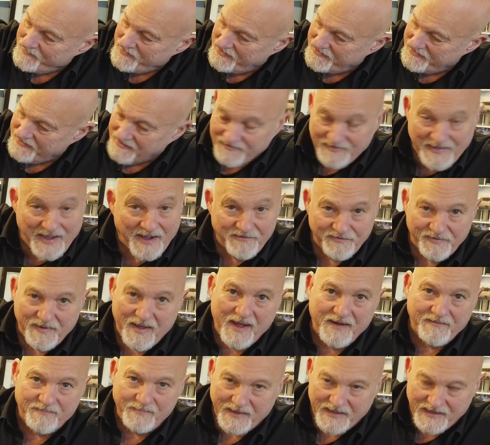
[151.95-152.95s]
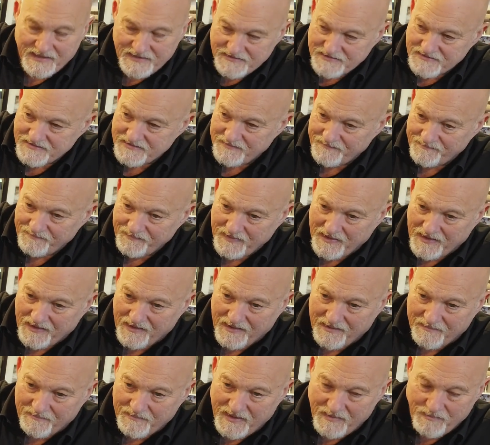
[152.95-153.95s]
And in that 5 minutes,
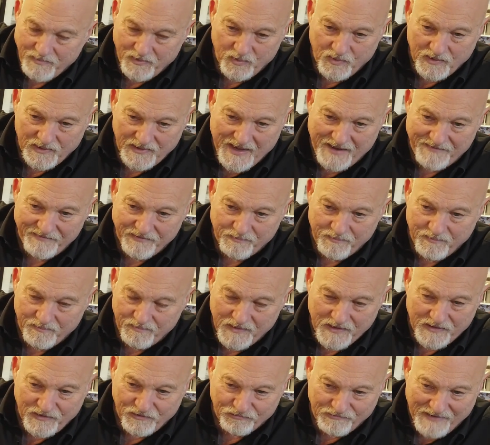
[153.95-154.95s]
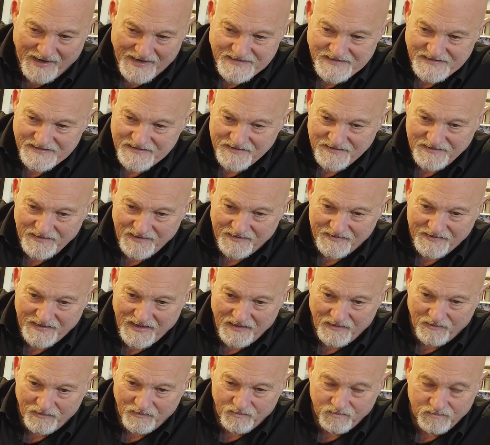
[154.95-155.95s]
people will have a little rest and
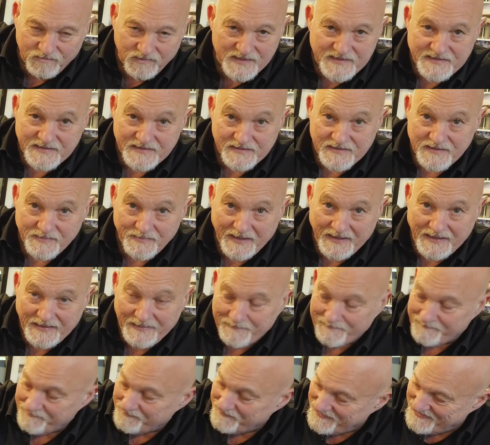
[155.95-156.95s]
they'll listen to me.